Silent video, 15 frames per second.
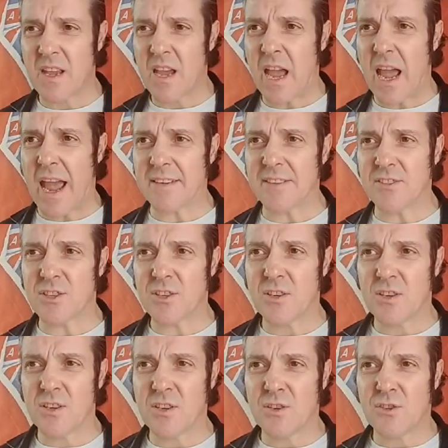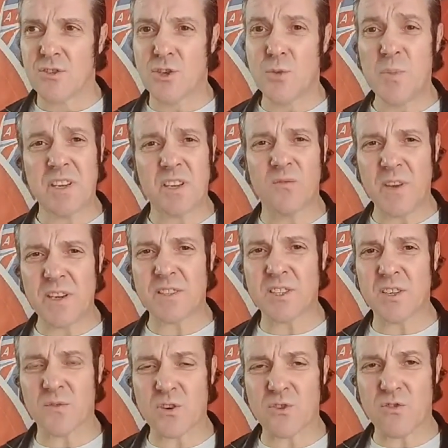And to be convicted of
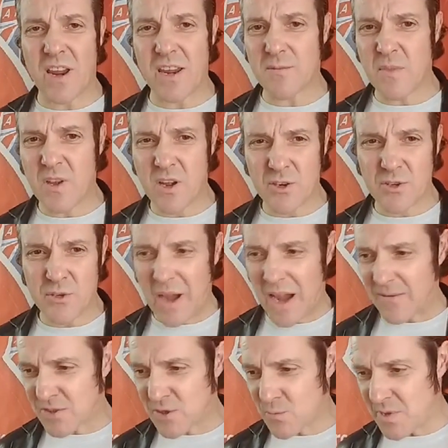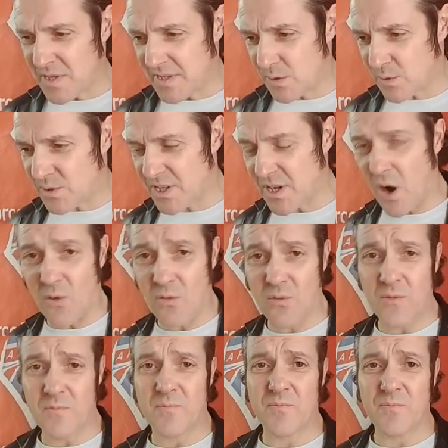a crime, you have to be guilty of...
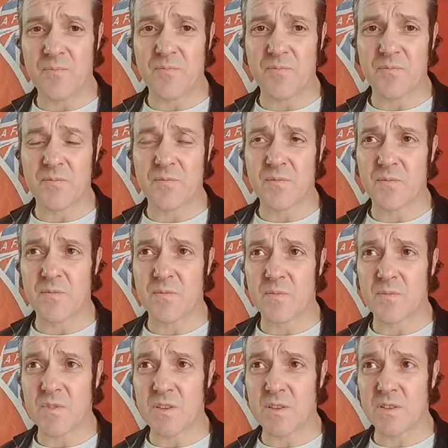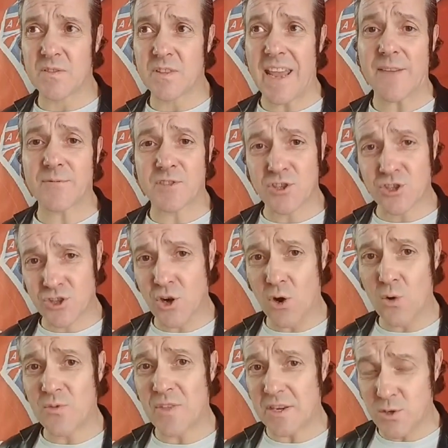They have to show
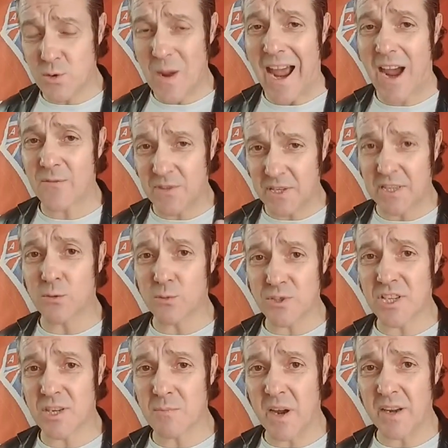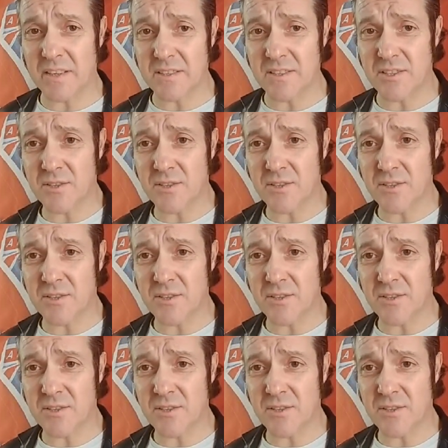that you have the guilty mind.